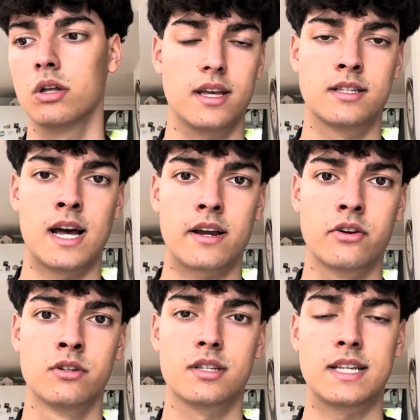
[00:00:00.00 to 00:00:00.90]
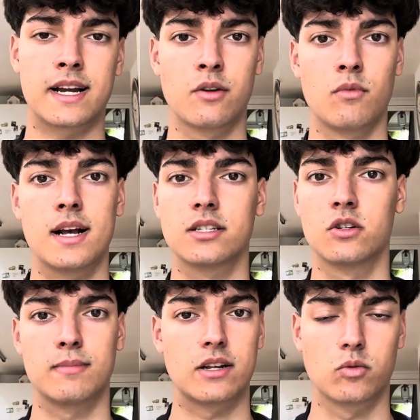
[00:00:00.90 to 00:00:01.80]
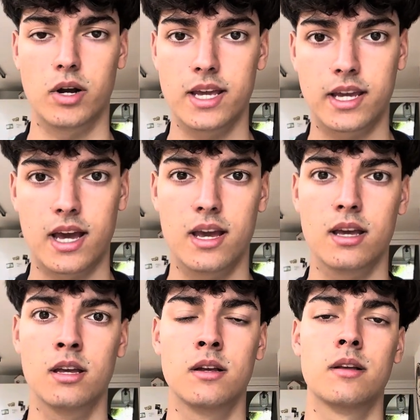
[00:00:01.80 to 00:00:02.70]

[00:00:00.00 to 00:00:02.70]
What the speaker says: The attackers, attacking-wise, he knows Madueke.